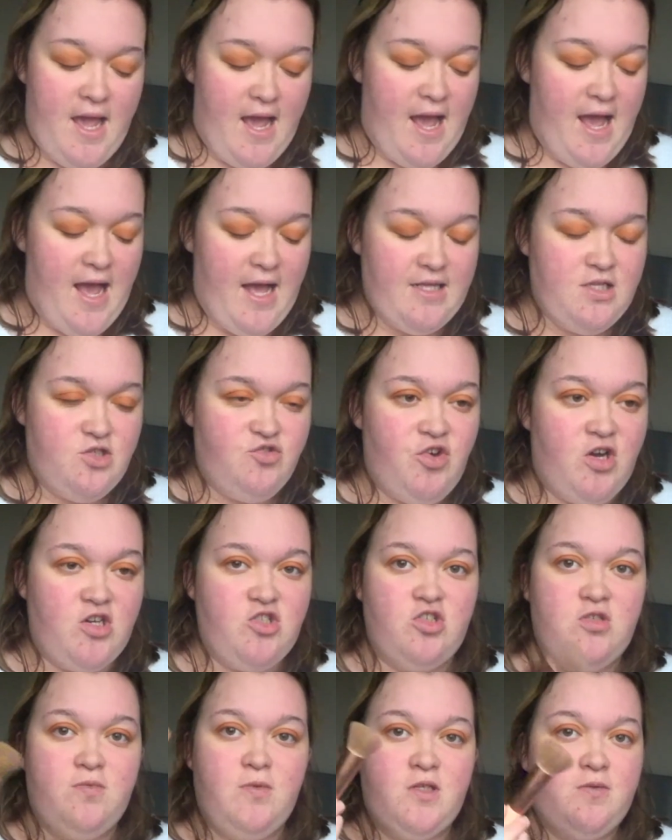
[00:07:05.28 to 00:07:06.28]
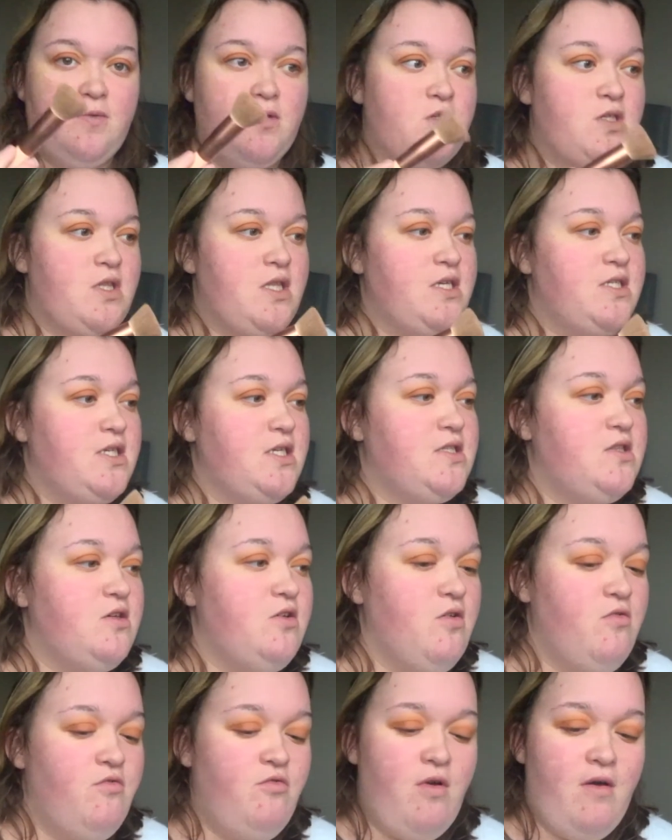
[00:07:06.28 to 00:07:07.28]
as drugstore as possible. So this is
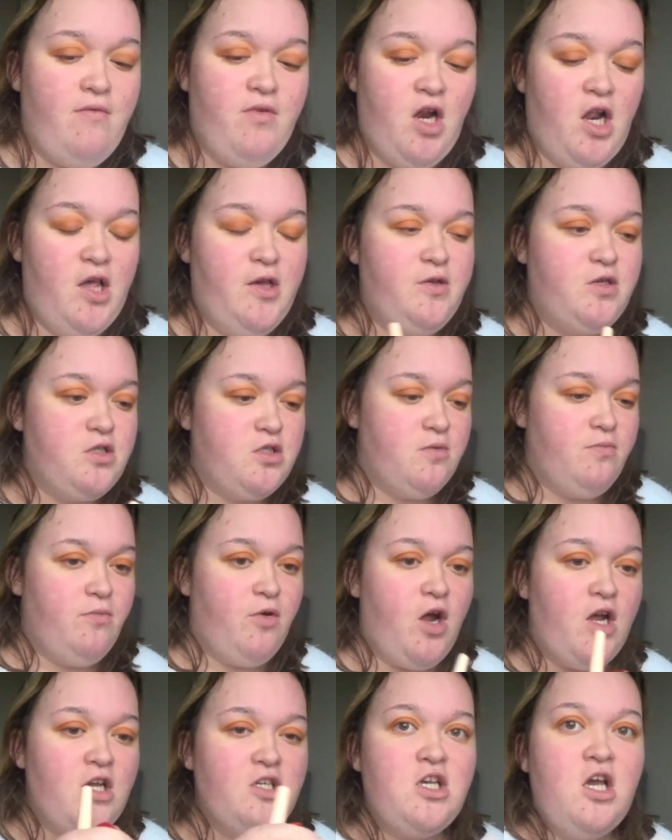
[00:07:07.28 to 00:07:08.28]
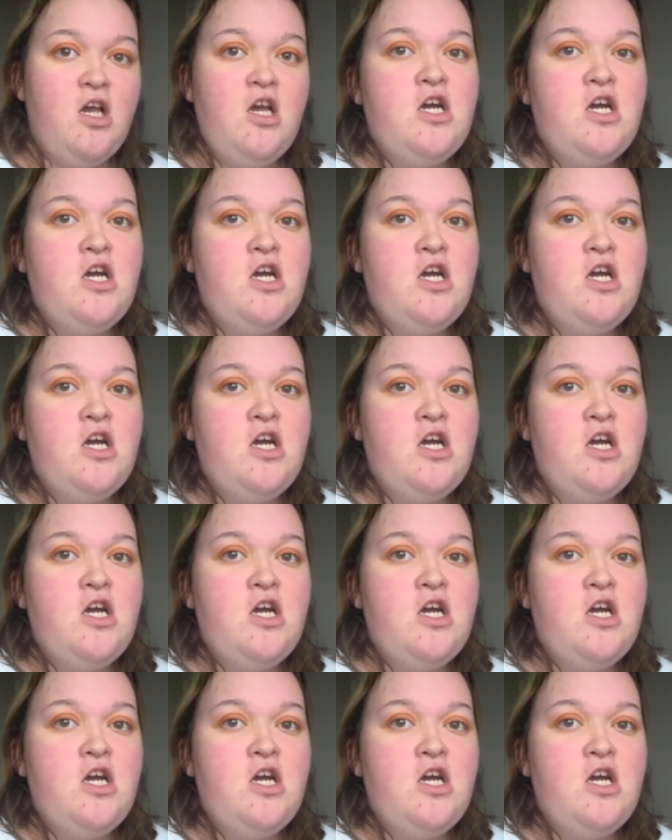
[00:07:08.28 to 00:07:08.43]
the Revolution brush.